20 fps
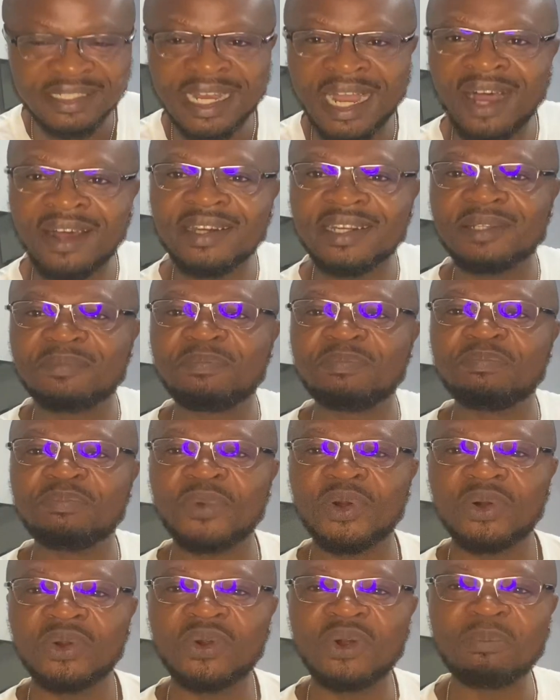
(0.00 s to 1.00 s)
How did
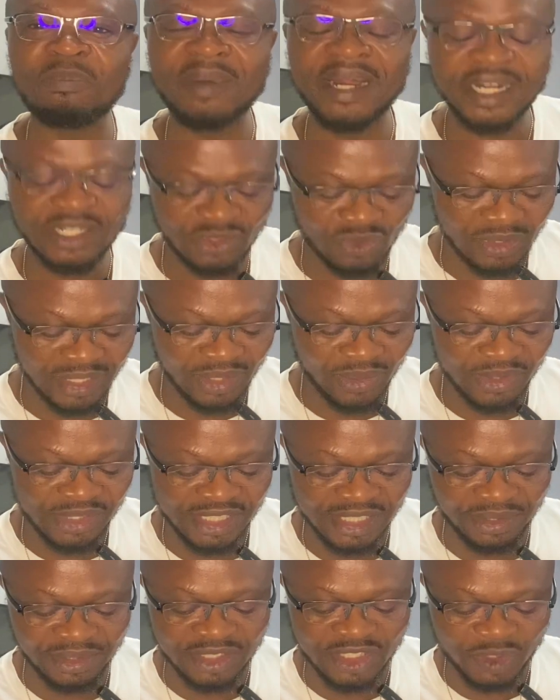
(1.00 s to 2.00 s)
Morocco manage to
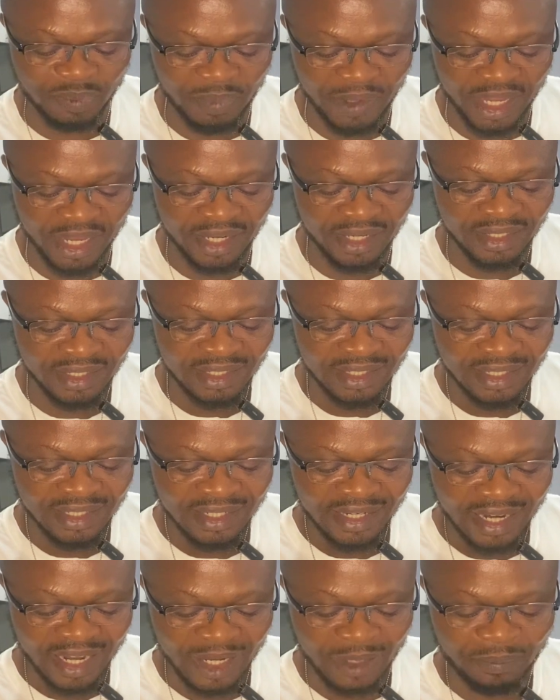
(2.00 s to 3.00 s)
negotiate with Spain
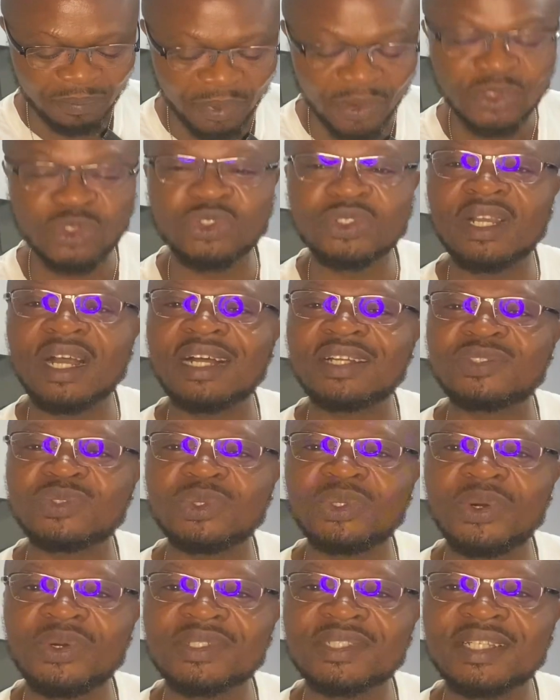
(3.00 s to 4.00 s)
and Portugal to
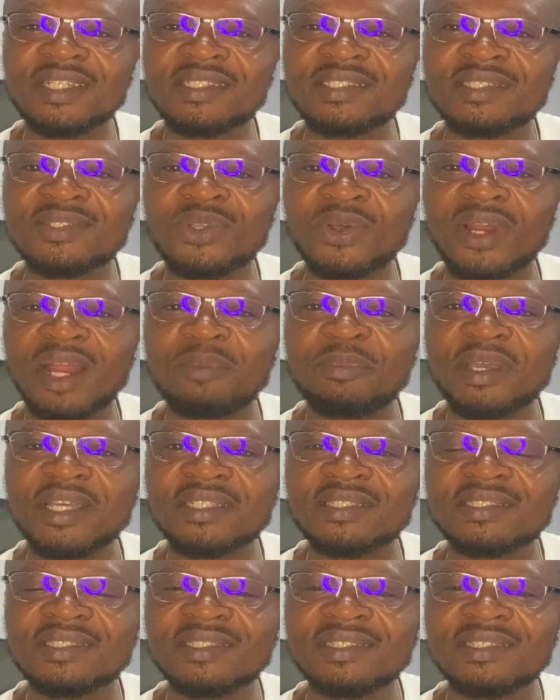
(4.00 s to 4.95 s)
host this tournament?